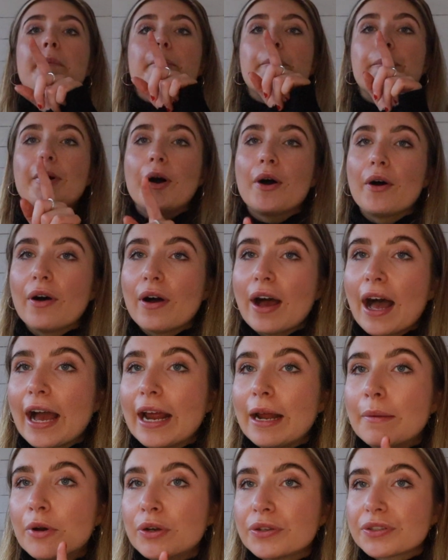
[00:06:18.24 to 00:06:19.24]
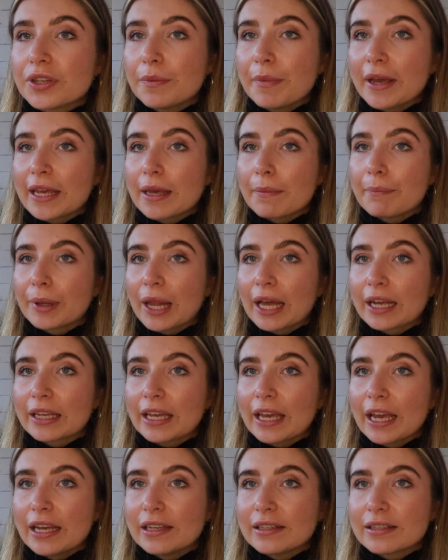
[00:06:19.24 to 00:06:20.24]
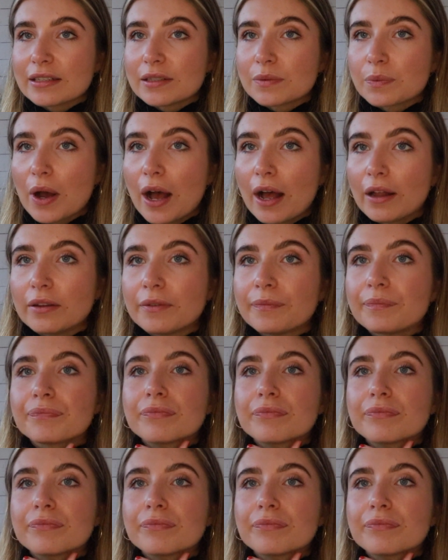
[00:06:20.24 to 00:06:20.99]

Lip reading: But I am also making blankets as well.